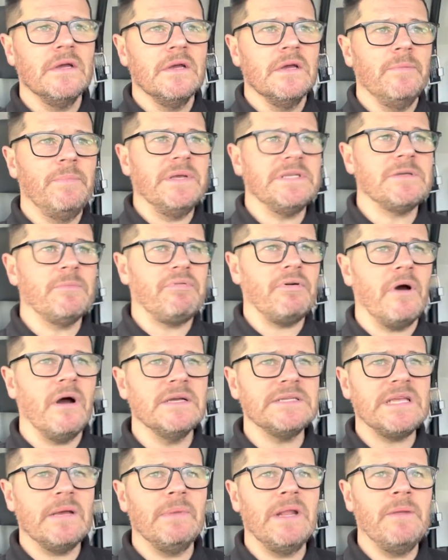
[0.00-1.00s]
be
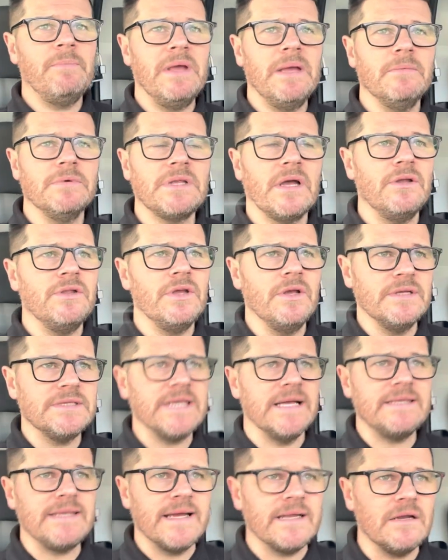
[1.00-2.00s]
surprised how many people don't use
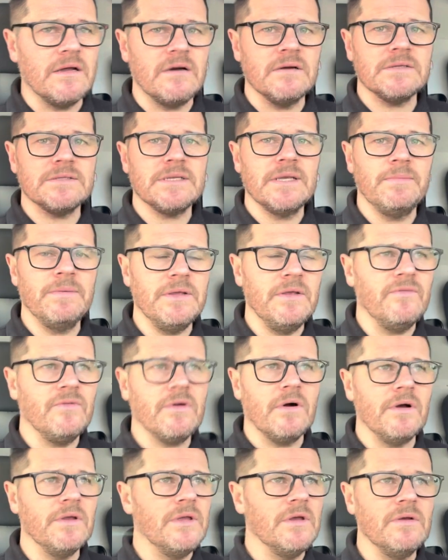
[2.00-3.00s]
their deadlocks, but you've
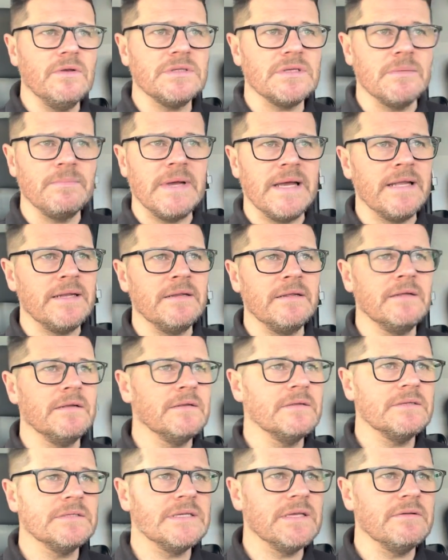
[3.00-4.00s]
got to use them, man.
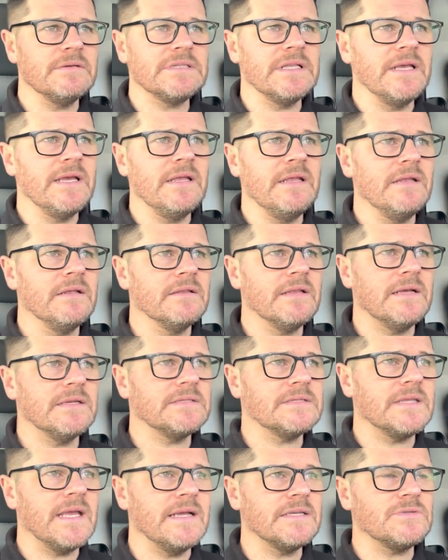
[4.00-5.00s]
Seriously,
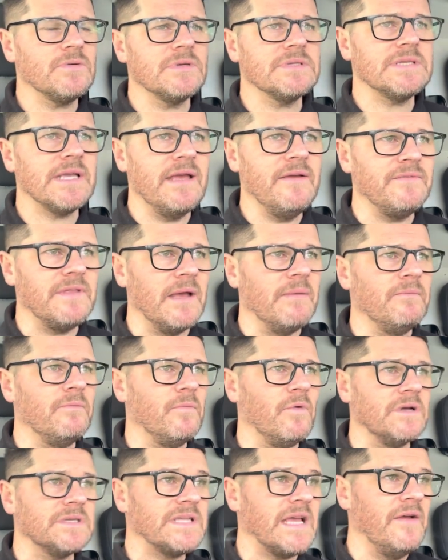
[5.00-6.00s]
that's what saved them.
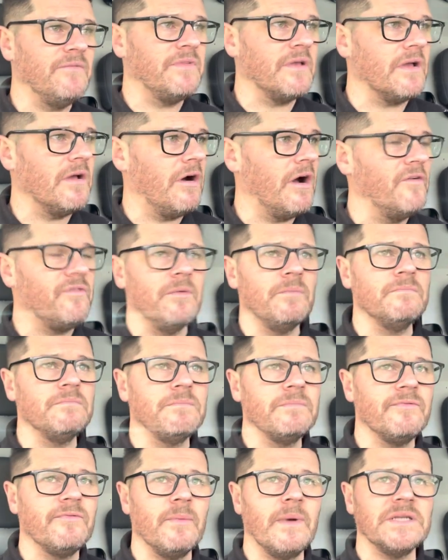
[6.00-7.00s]
What saved the guy
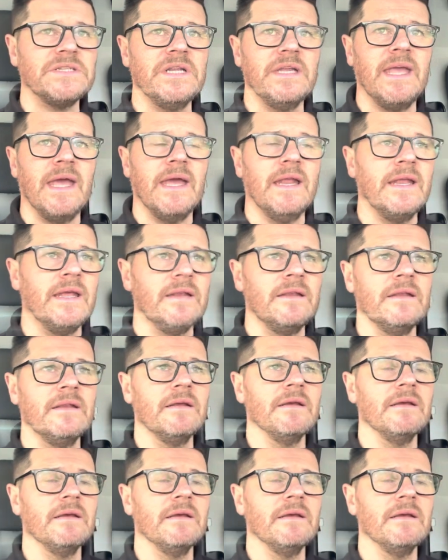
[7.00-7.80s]
from actually getting in.